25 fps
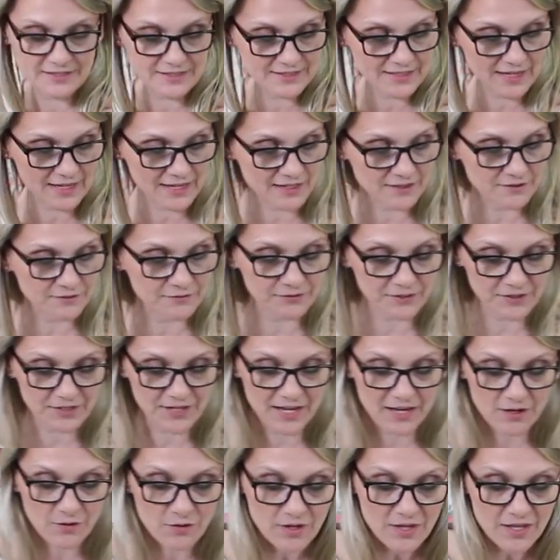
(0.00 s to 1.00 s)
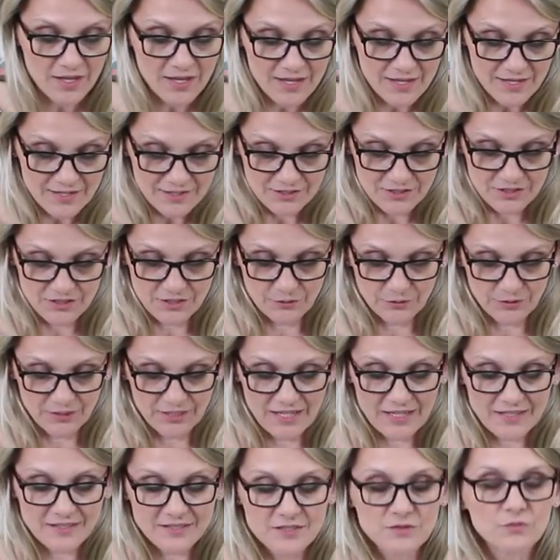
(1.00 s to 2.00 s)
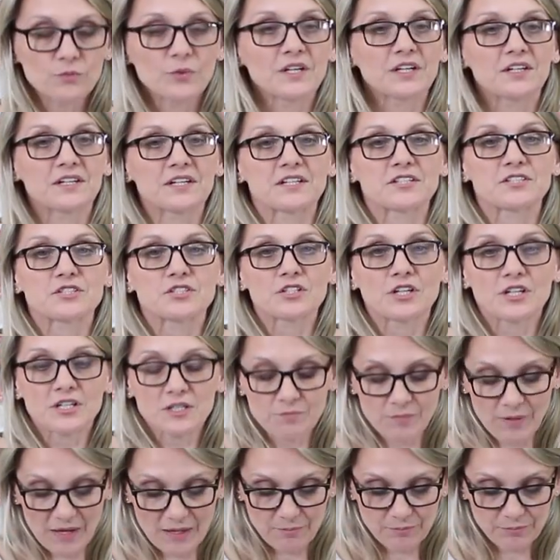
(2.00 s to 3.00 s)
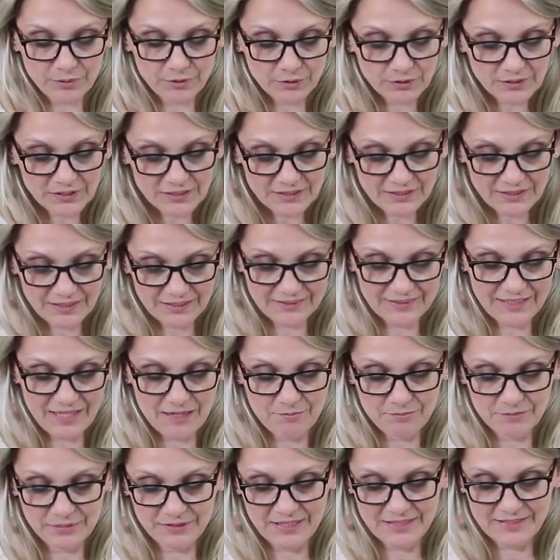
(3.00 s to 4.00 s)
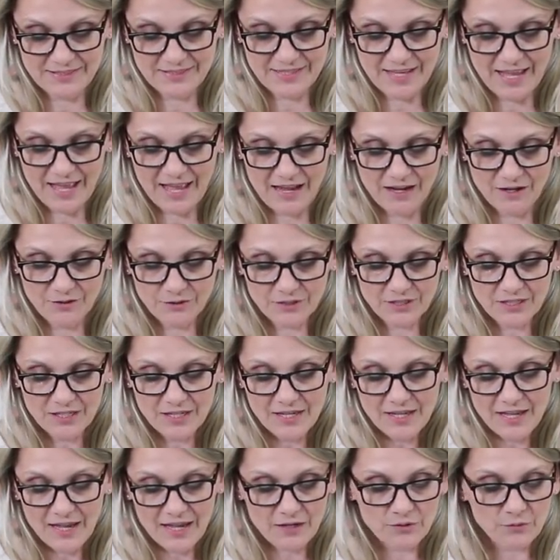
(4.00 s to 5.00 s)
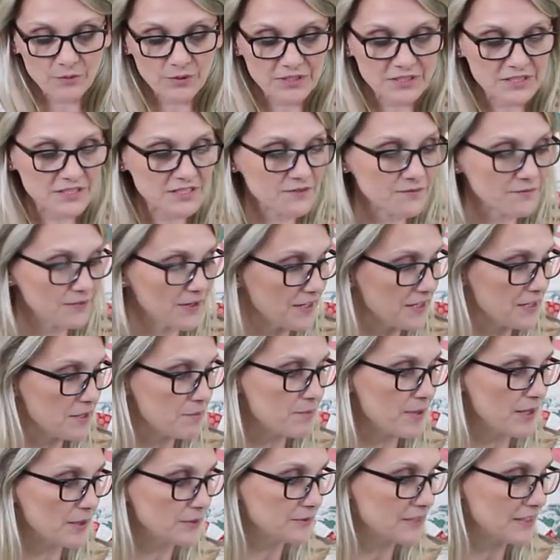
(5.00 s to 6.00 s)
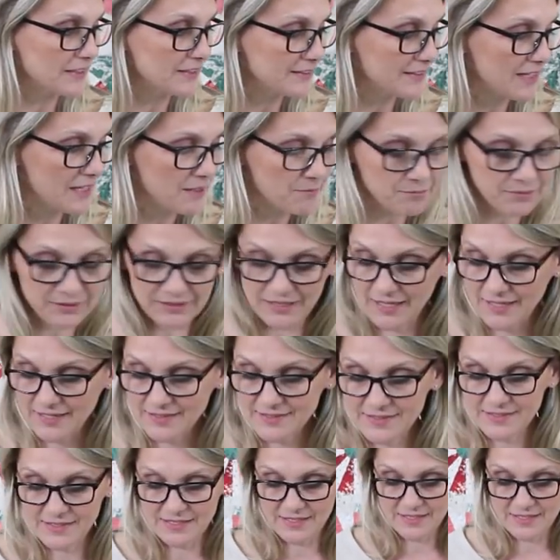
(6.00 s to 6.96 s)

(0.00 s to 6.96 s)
side for now. So yes, we're gonna start by pulling the templates out. And what it's fun about the templates